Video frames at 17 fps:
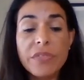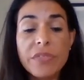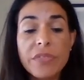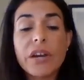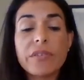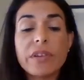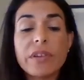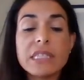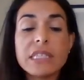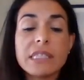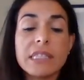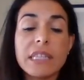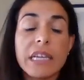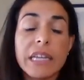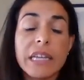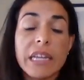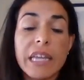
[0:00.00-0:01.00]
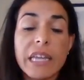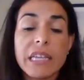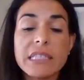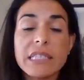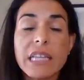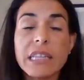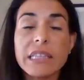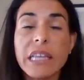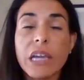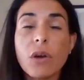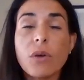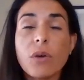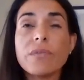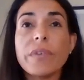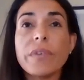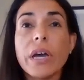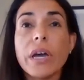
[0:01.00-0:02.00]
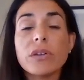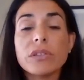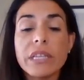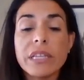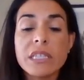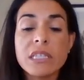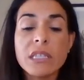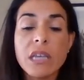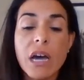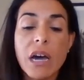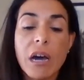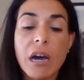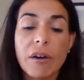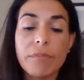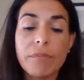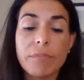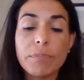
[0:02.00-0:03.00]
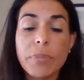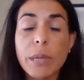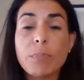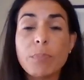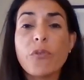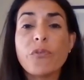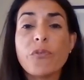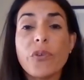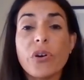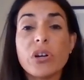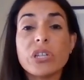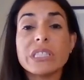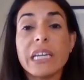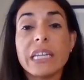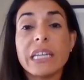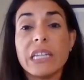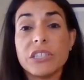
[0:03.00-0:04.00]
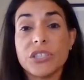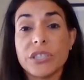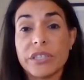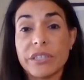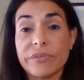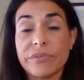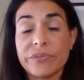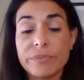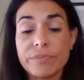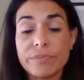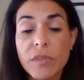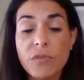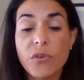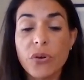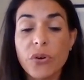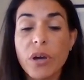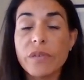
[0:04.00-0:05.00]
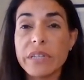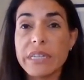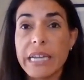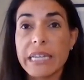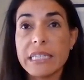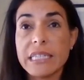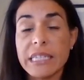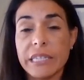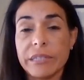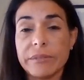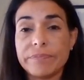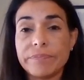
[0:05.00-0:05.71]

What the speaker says: The second thing the IRS did is that they unveiled this People First initiative for COVID-19.